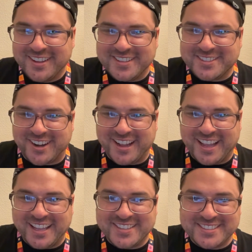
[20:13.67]
Sorry,
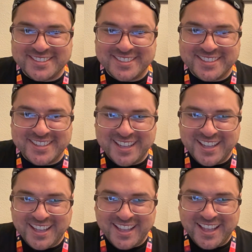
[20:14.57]
guys.
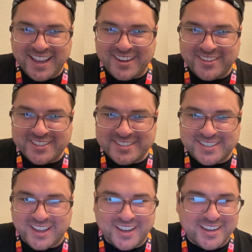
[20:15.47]
I know this is
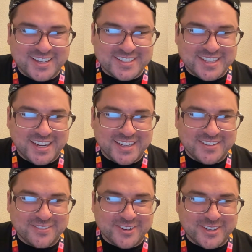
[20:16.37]
not exciting
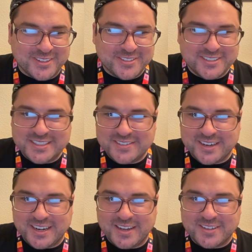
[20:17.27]
for you
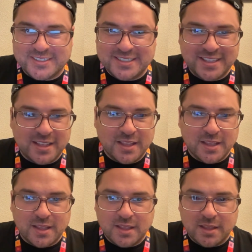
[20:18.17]
right now.
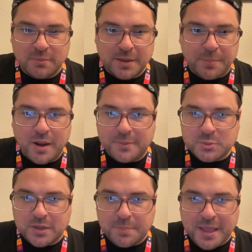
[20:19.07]
But I promise
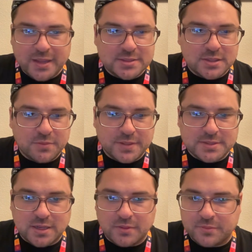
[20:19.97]
we'll get back into the fun
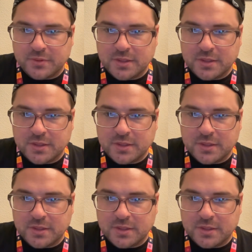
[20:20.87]
stuff.